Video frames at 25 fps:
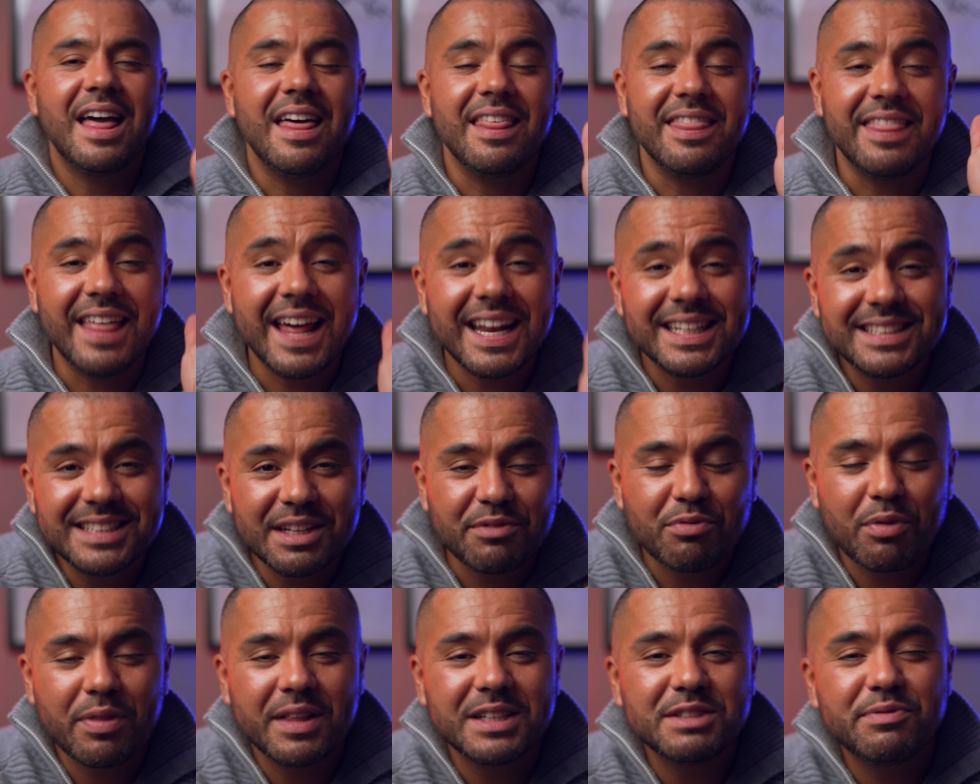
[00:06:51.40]
That is
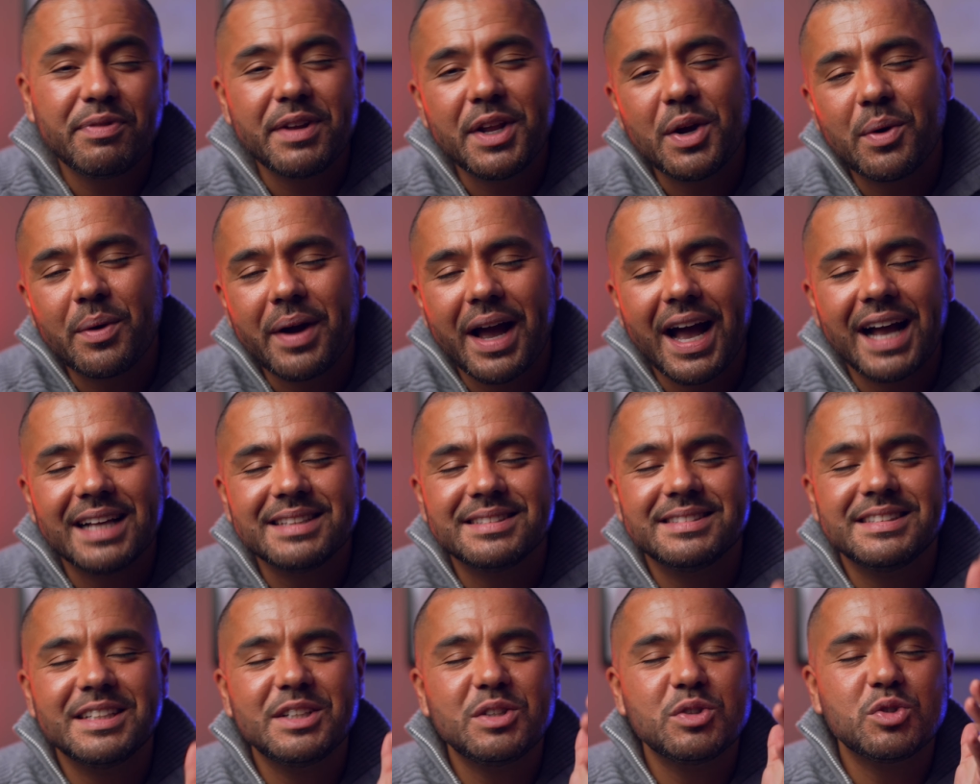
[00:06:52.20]
it for this video,
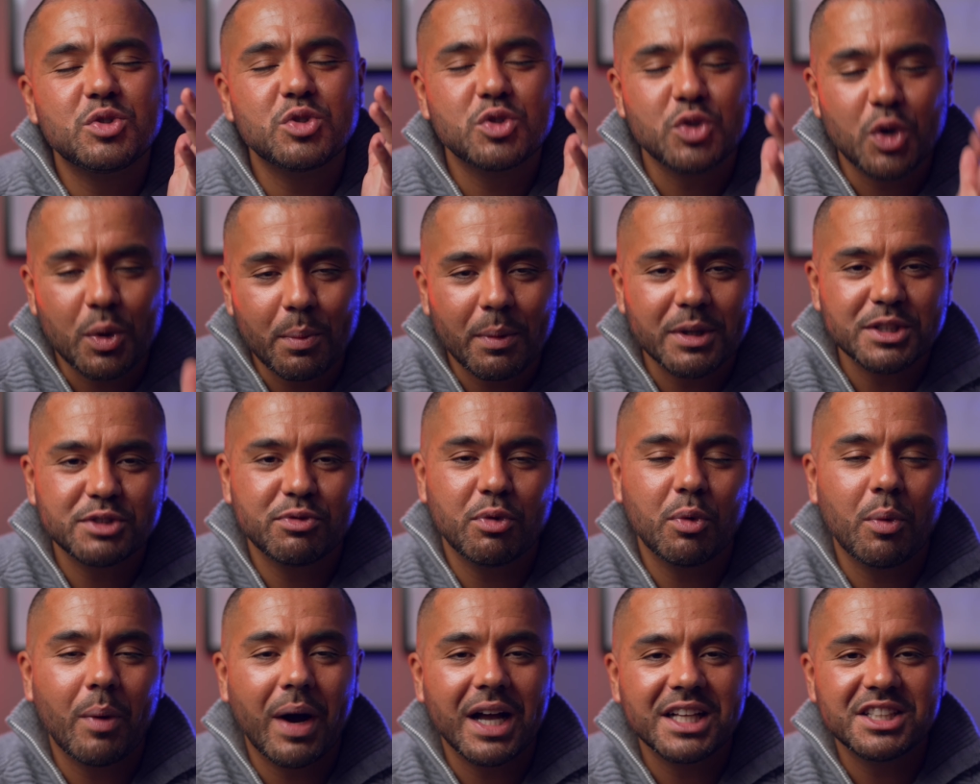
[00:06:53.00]
guys. Thank you so much
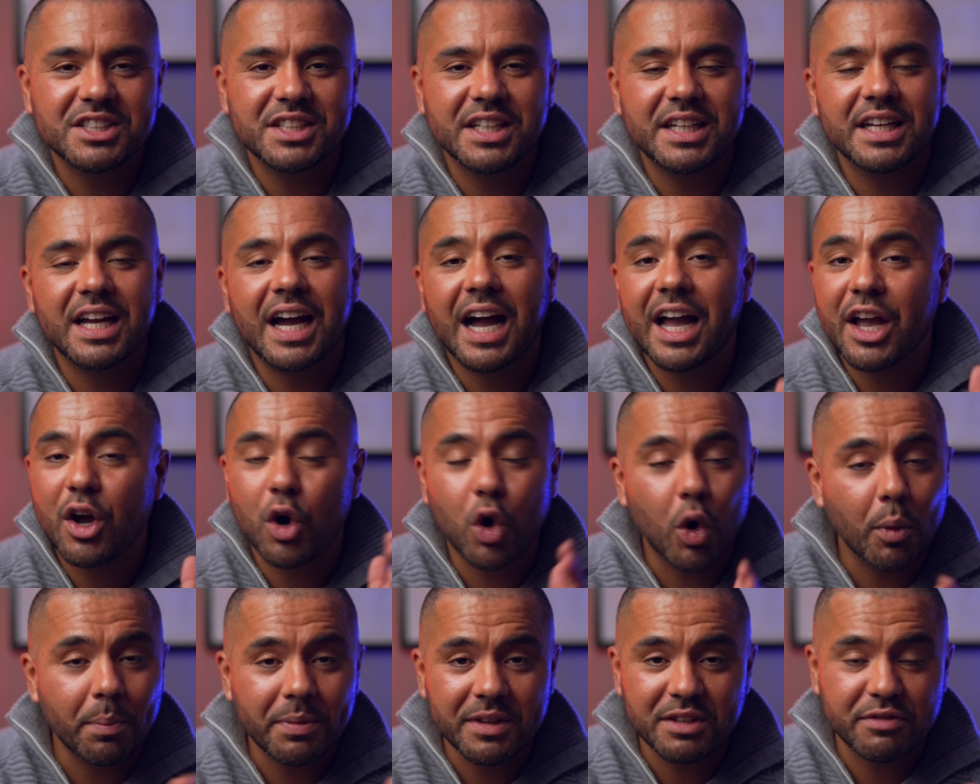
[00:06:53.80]
for watching. I
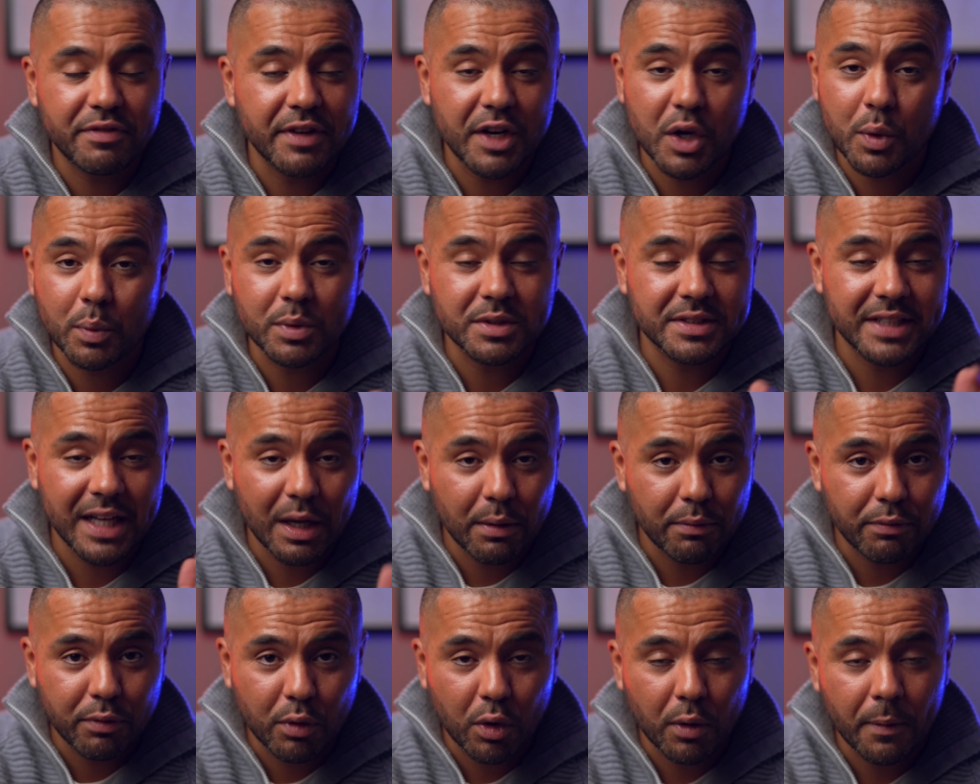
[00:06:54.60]
hope this video was
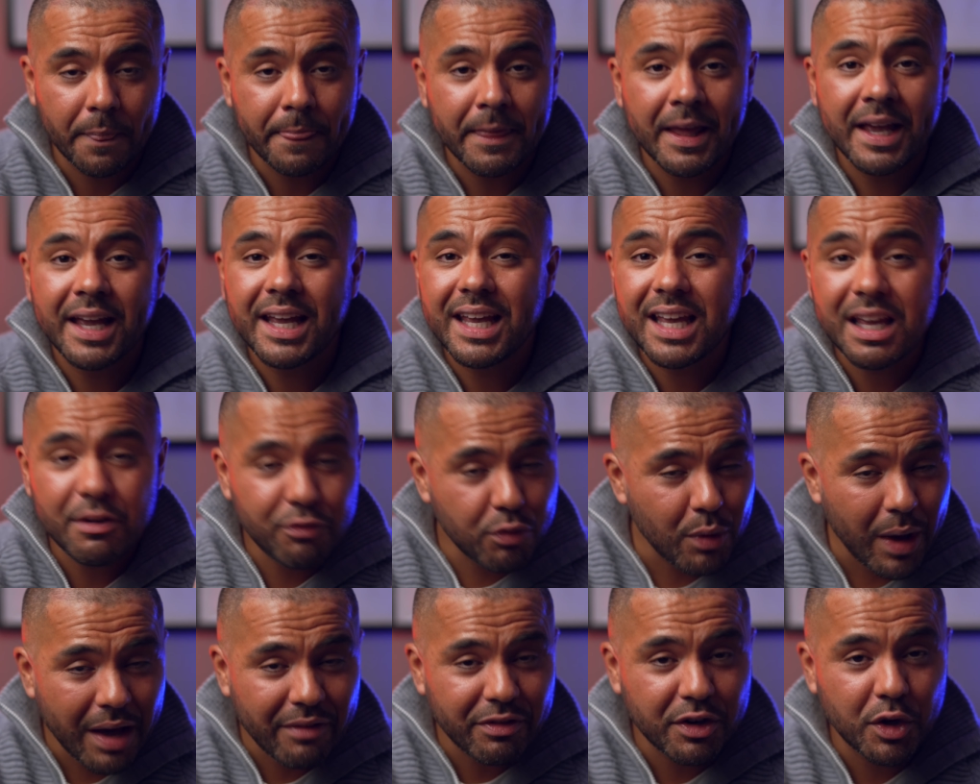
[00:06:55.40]
helpful.
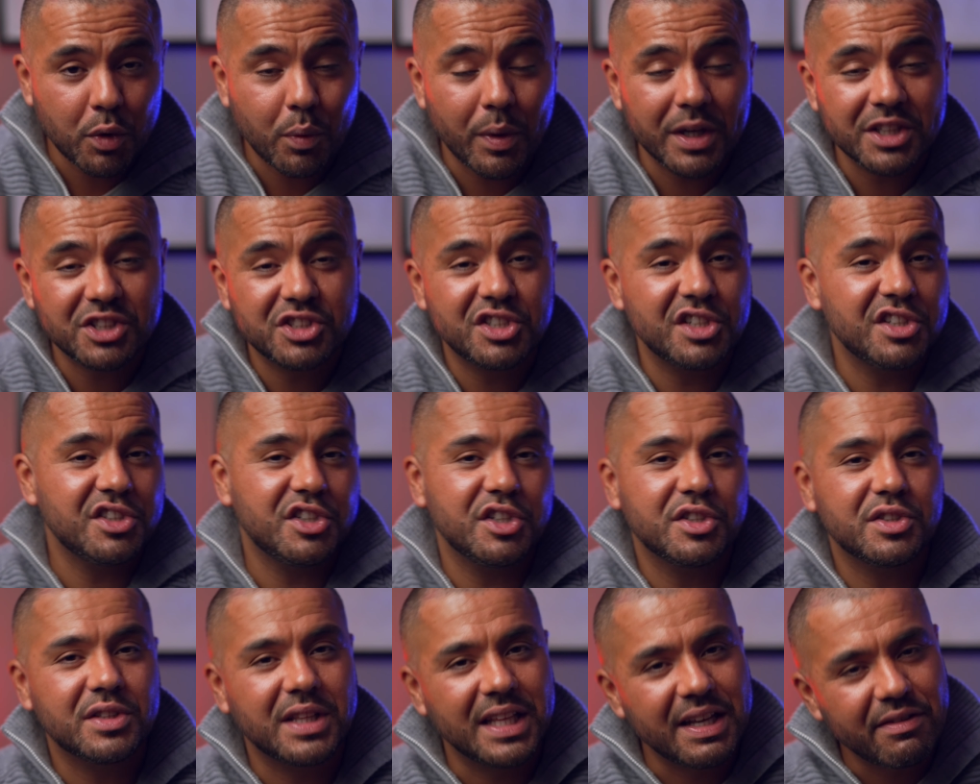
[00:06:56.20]
If you have any questions,
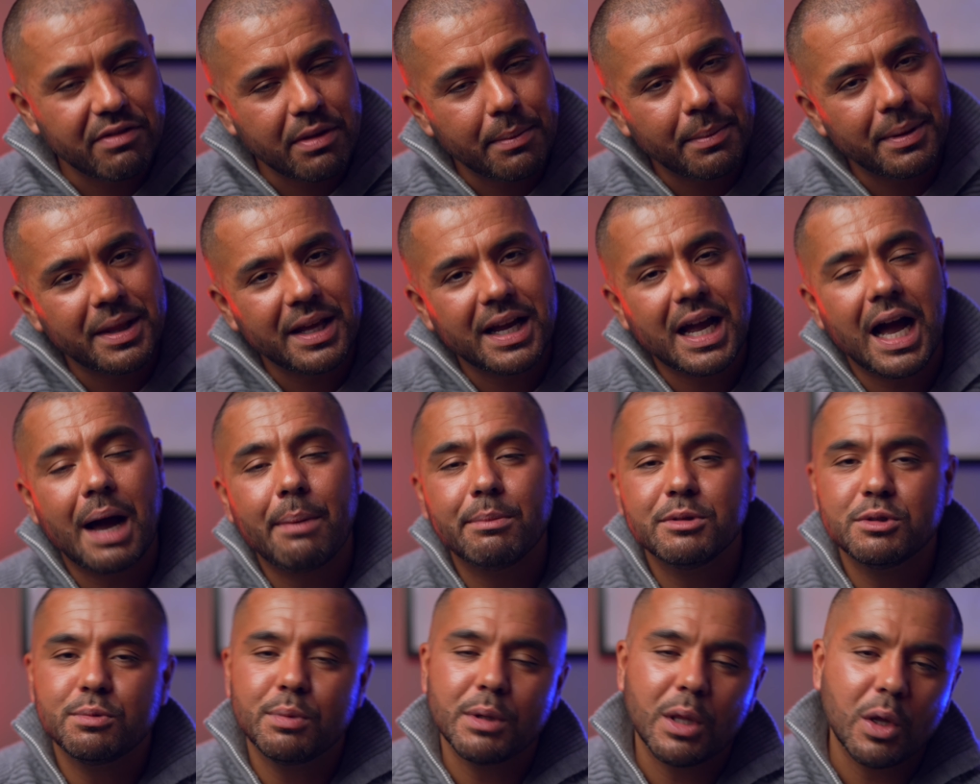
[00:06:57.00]
just leave them in the
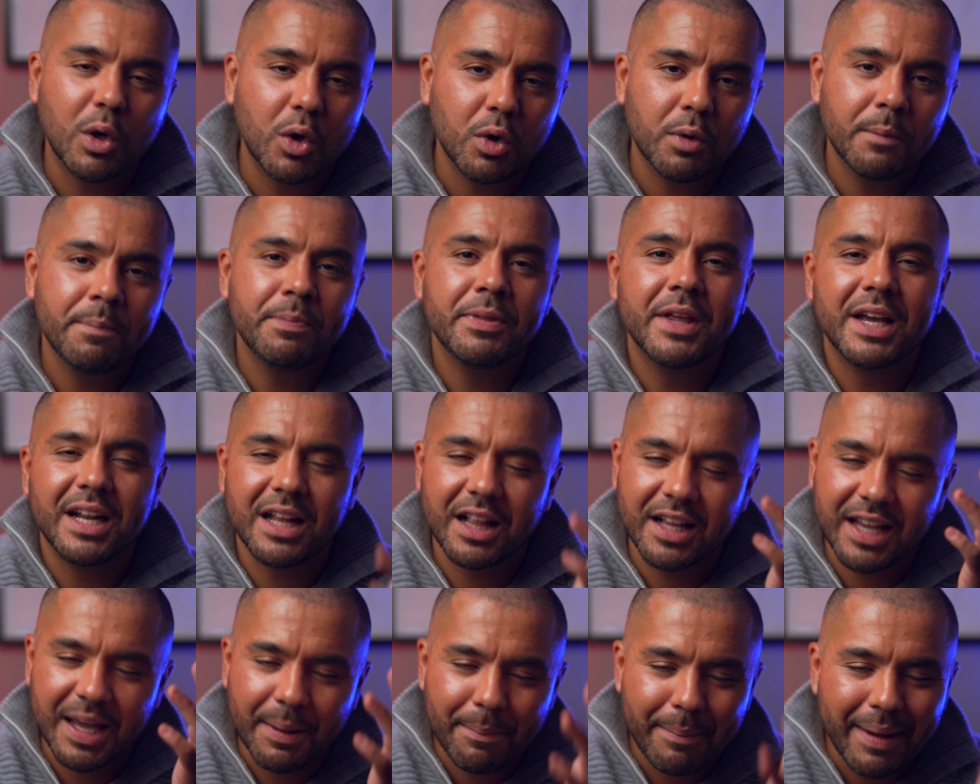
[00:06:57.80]
comments below and
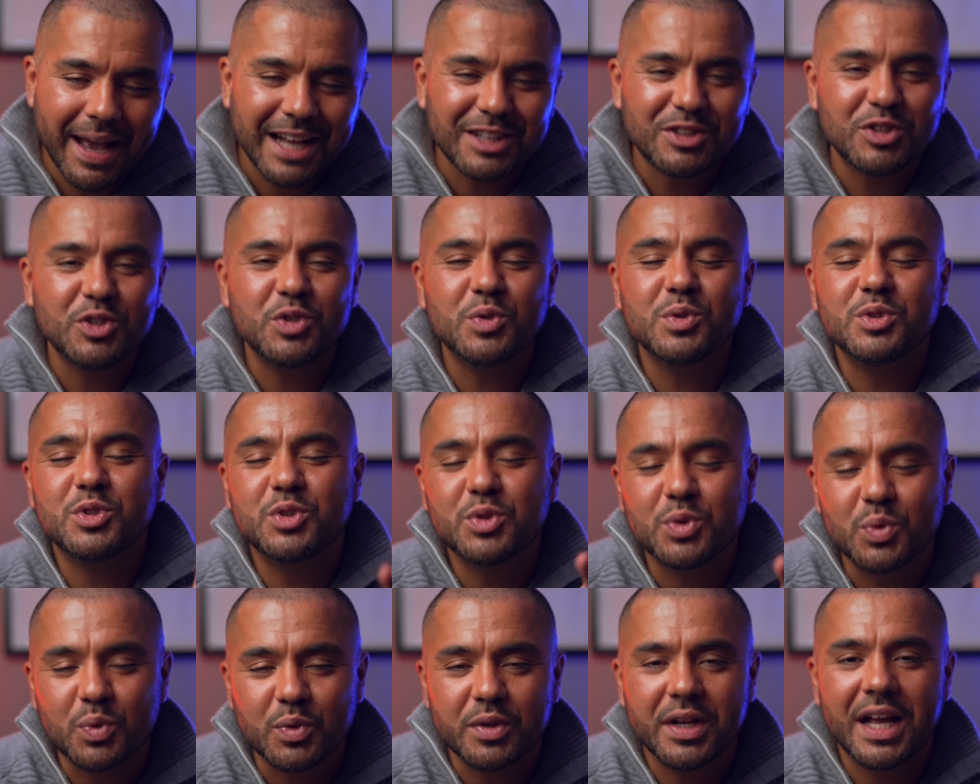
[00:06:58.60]
I'll get back to you as
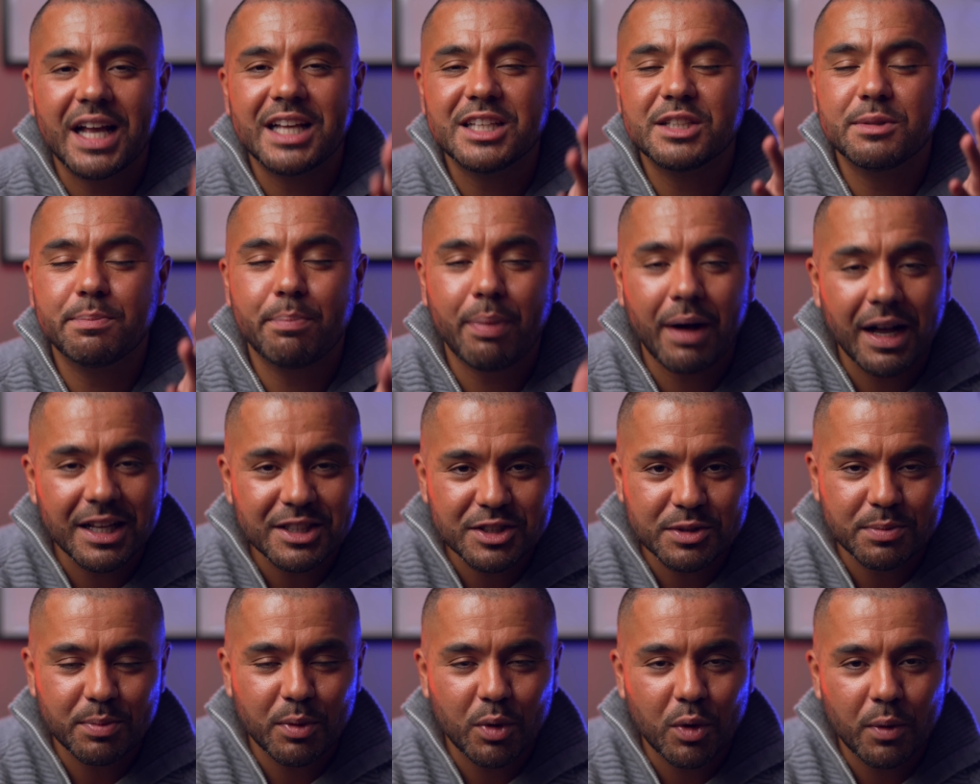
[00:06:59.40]
soon as
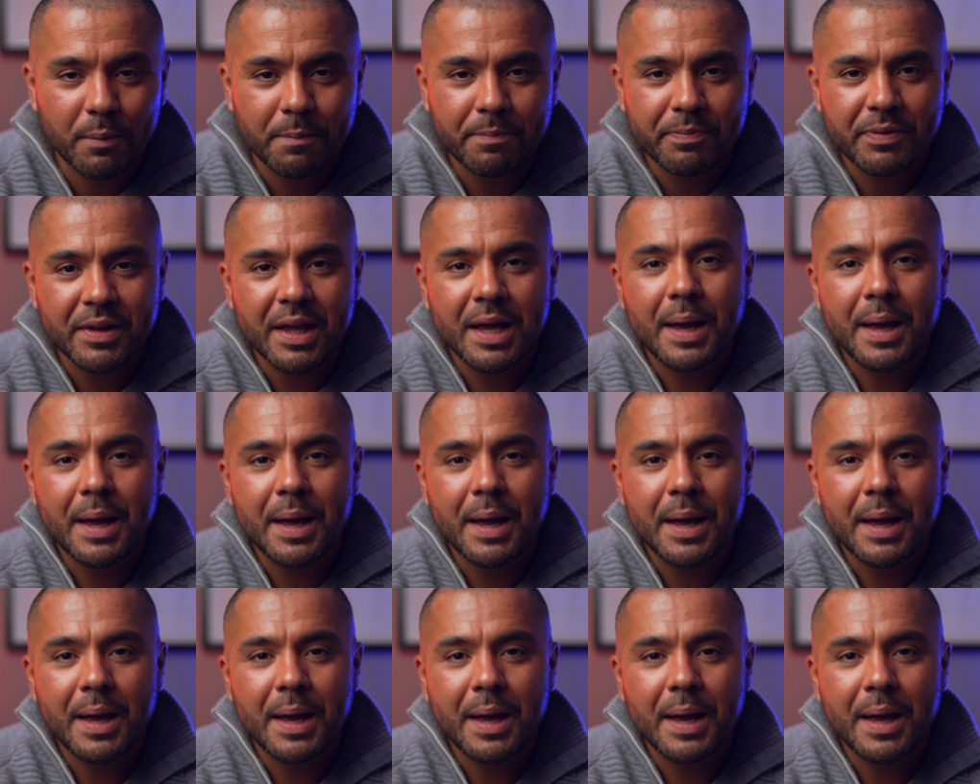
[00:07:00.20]
possible.